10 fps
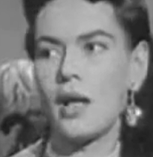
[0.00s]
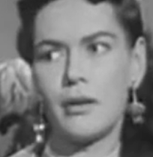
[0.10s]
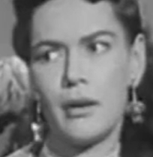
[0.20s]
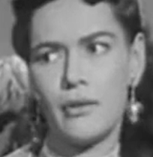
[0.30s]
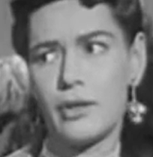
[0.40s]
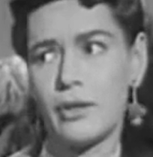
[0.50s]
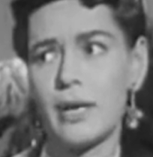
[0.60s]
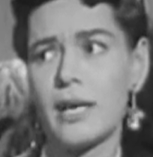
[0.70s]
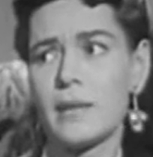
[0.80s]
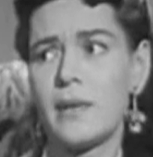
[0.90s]
Other
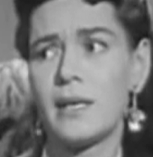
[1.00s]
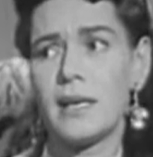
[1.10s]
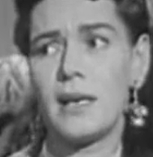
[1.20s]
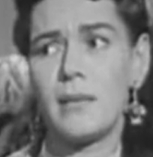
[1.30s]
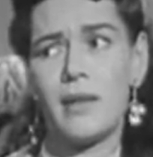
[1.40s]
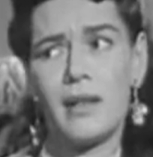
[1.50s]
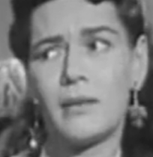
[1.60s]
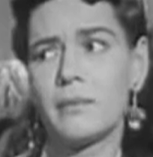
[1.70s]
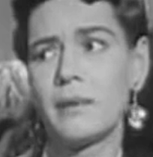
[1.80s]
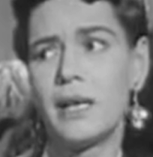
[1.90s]
officers asked me the same
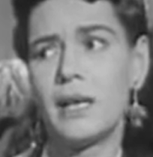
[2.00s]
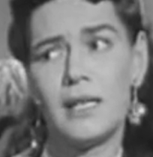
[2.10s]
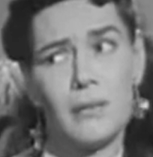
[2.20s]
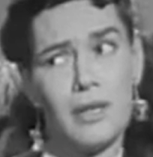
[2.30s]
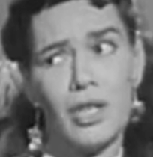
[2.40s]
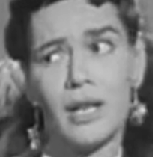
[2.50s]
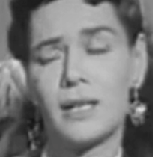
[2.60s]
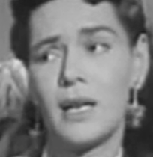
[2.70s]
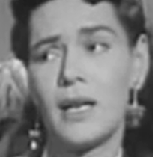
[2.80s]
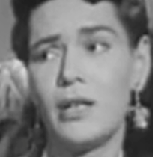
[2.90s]
thing. Isn't much I
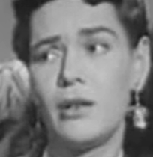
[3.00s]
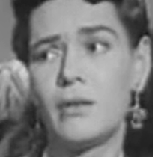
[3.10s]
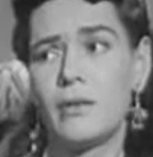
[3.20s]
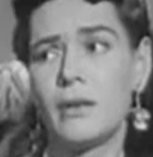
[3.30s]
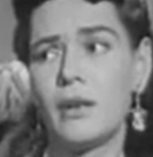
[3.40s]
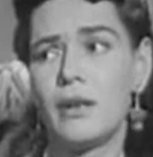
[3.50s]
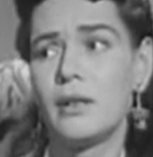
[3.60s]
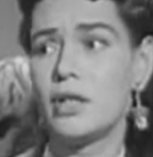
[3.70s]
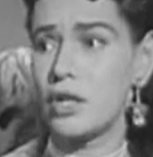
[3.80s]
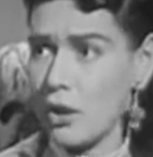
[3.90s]
can tell you.
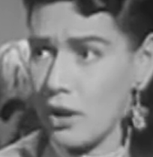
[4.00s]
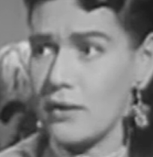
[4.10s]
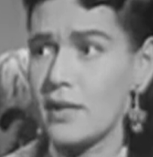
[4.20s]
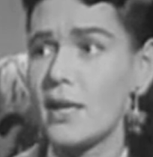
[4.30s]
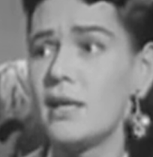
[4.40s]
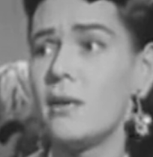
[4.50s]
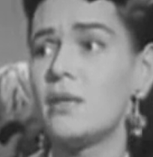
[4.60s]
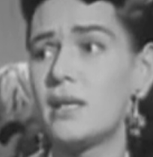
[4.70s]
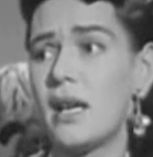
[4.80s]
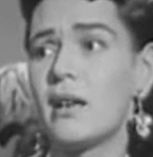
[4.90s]
Just all of a sudden he
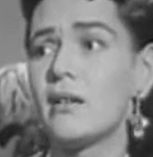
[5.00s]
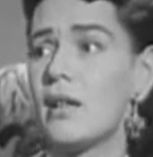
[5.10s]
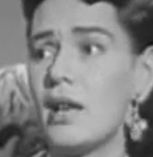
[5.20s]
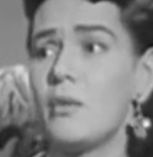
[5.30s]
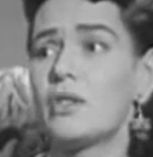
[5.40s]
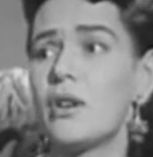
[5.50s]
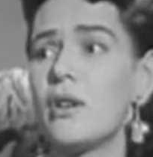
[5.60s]
was there, and then he was